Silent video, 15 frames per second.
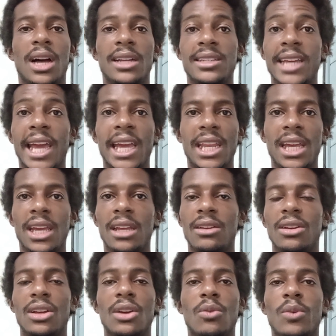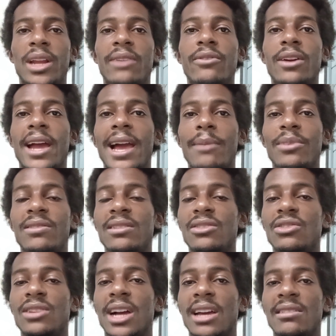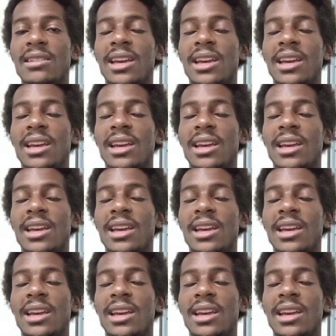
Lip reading: dating, whatever habits that you guys